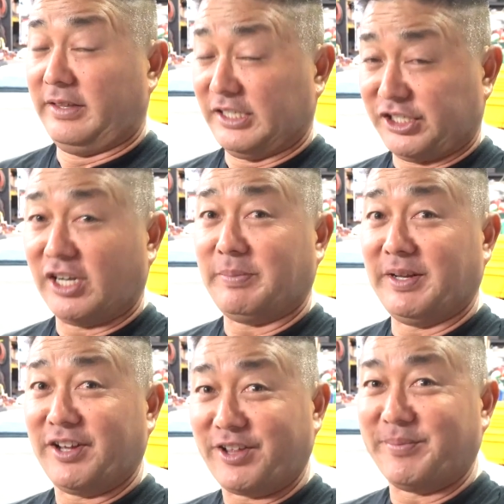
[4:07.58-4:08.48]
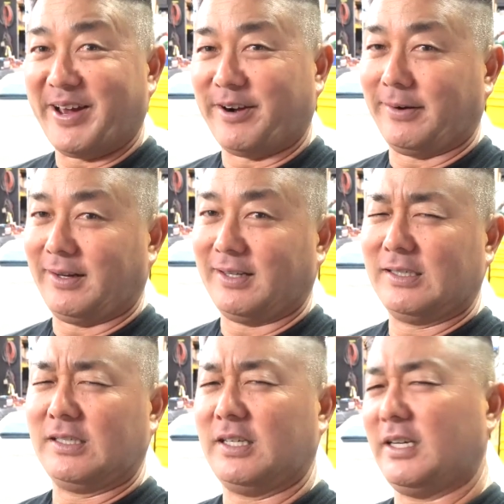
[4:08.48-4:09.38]
they sent me another battery,
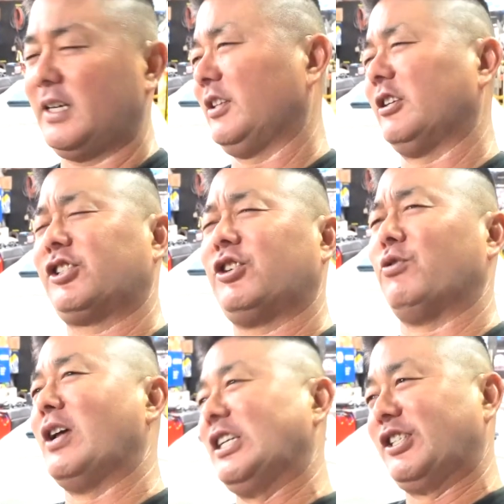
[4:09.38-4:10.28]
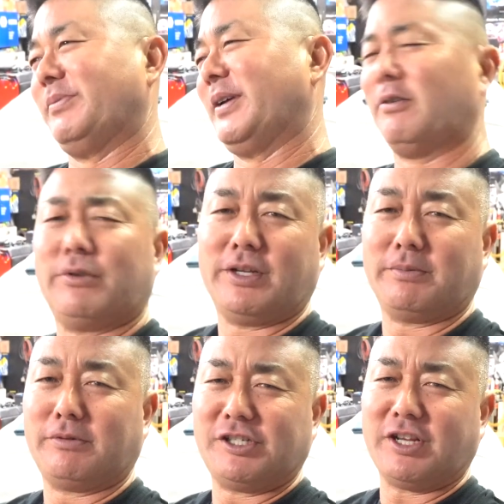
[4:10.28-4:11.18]
and they're so nice to me. I really
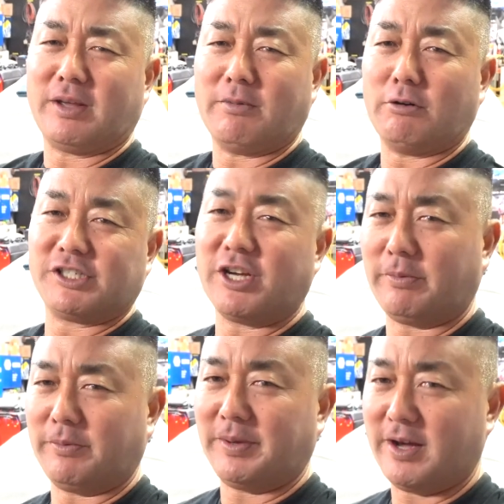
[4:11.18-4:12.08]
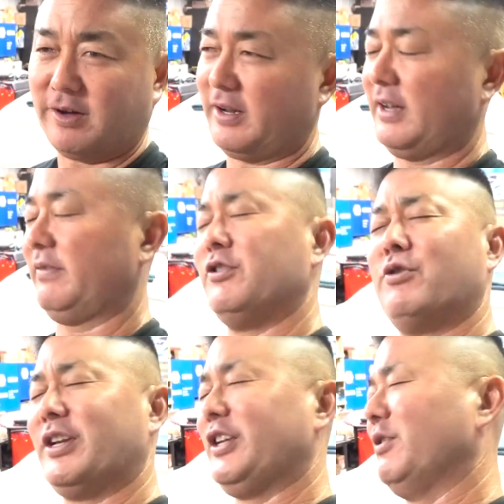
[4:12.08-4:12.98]
appreciate them always helping me out. I have
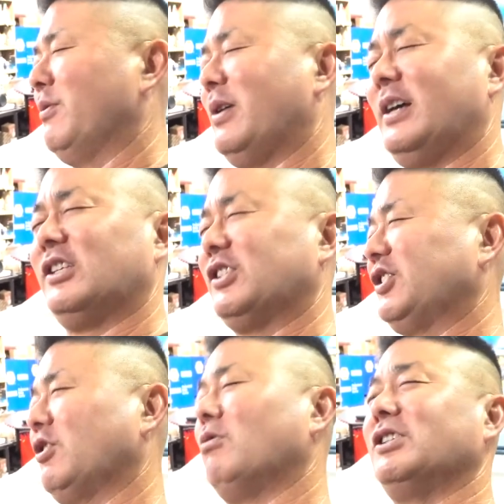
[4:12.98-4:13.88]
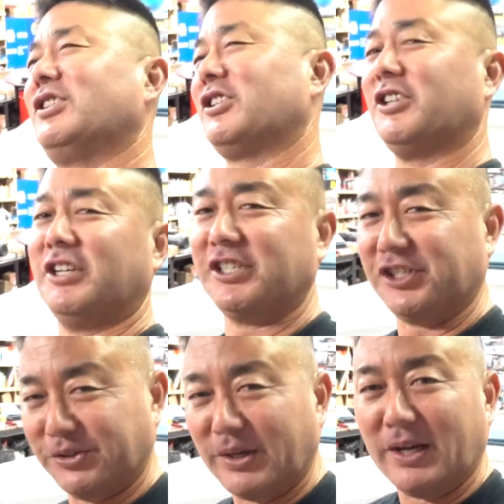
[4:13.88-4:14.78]
no idea why this is always such an
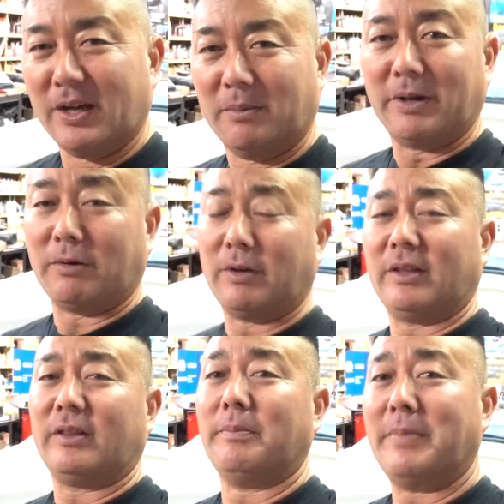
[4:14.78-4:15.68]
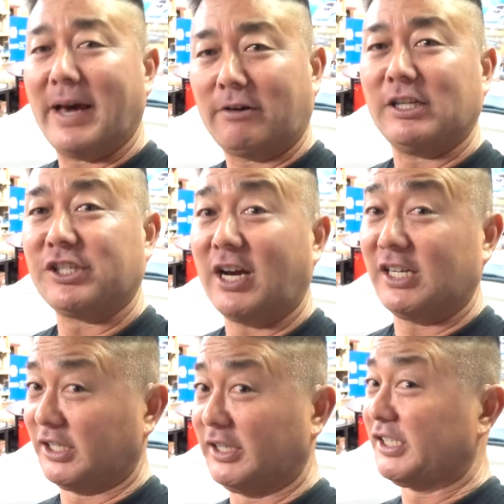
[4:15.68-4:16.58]
issue, but the battery
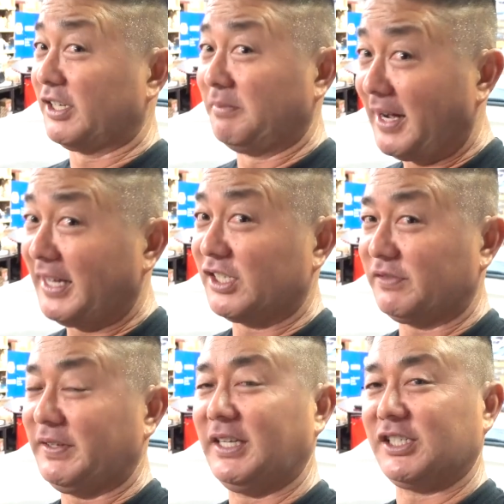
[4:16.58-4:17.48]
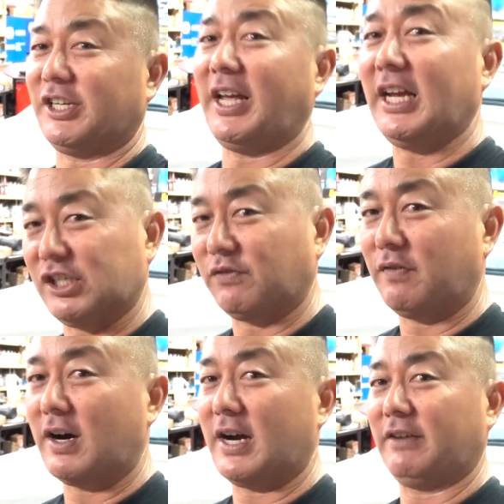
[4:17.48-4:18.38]
size, at least in my SV, is an
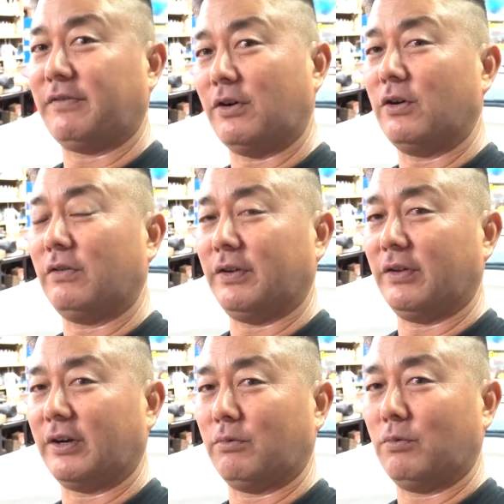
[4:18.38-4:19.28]
H5 for all of you that are